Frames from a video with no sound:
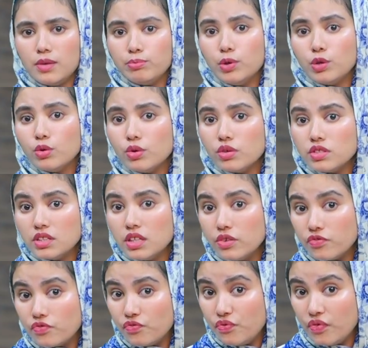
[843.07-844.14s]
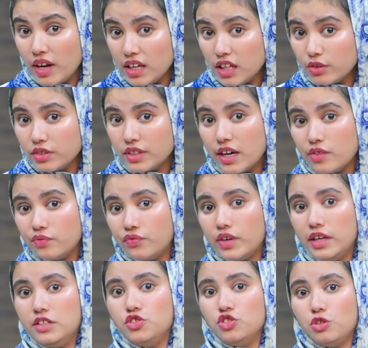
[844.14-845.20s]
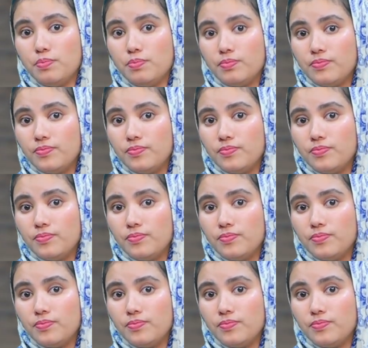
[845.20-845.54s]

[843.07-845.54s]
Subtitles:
because they value that friendship